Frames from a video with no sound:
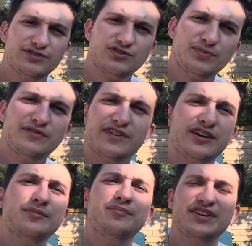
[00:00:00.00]
It's been
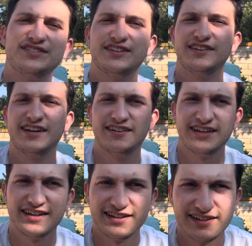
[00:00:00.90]
very busy
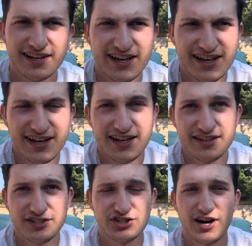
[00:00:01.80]
lately, and
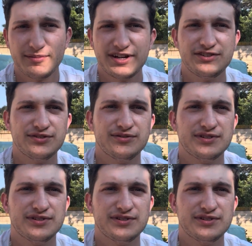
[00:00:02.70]
the job I do,